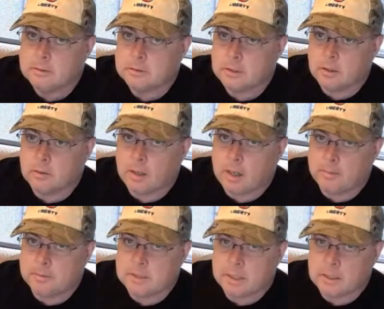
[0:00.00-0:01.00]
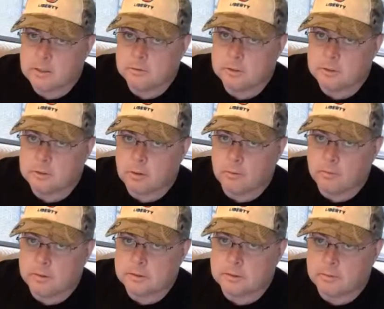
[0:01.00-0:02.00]
So I would say use at your own
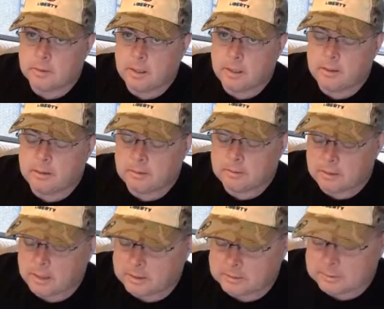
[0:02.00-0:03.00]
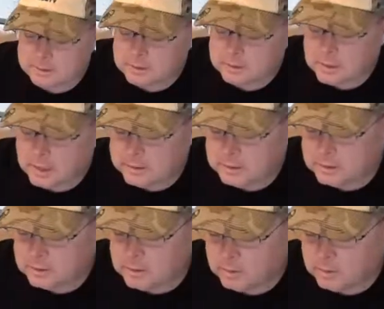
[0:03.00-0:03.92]
risk on that because I just